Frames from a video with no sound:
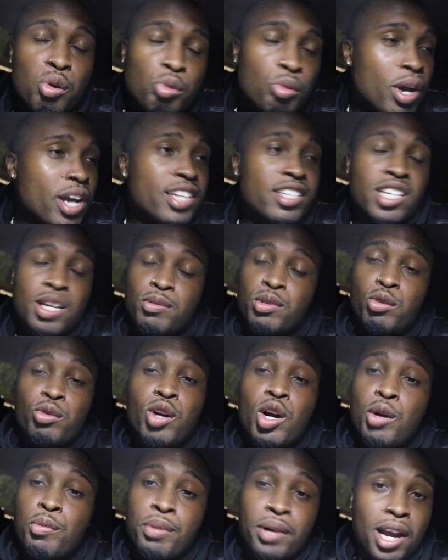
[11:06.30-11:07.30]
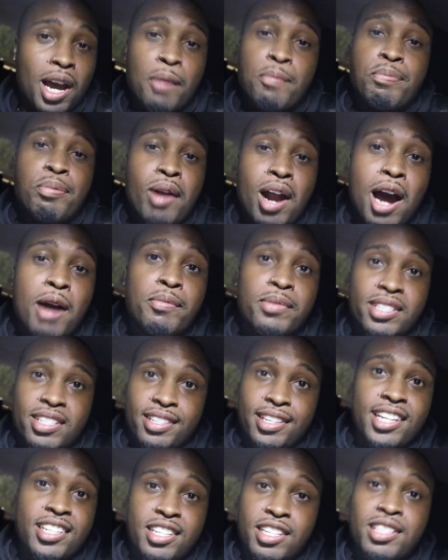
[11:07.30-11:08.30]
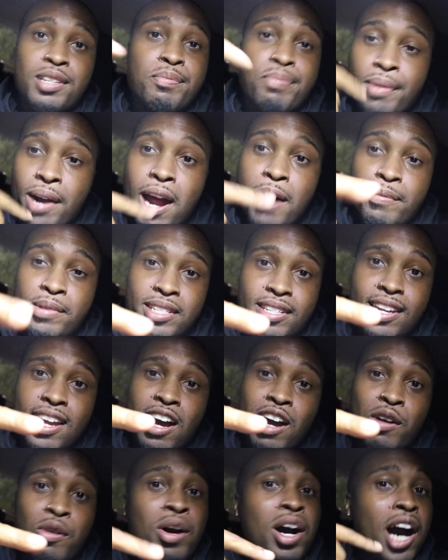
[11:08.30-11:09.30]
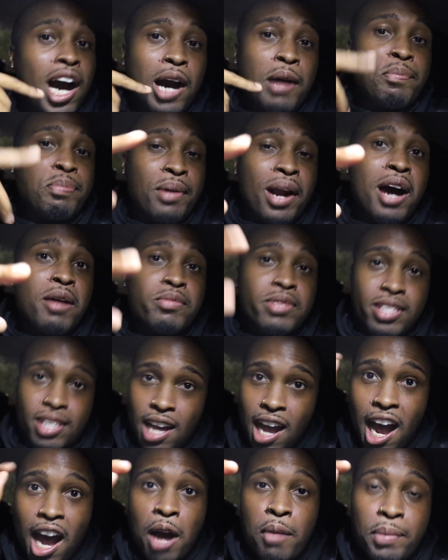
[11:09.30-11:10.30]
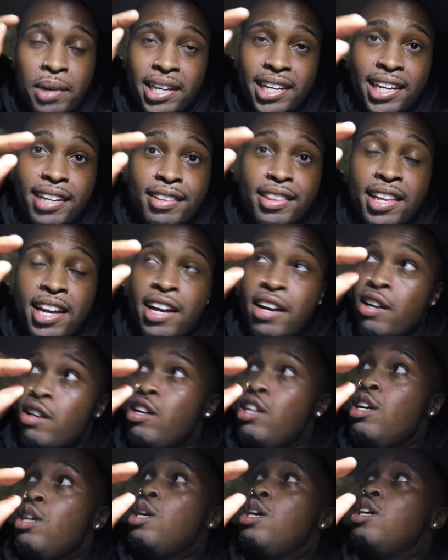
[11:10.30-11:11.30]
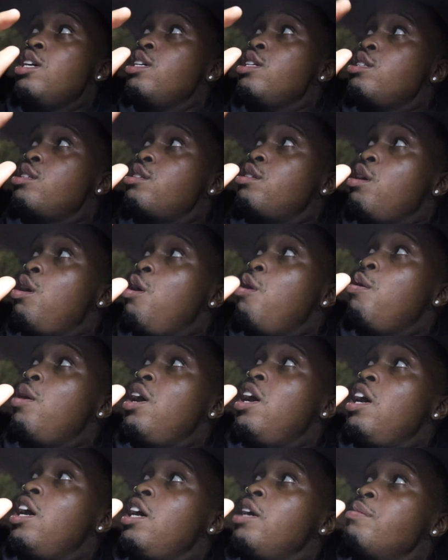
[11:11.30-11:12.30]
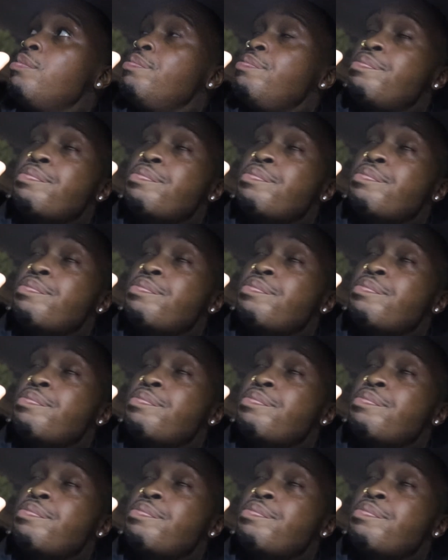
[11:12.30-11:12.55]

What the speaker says: ways up the road, but I promise, this is a promise now, I promise I'ma get there. So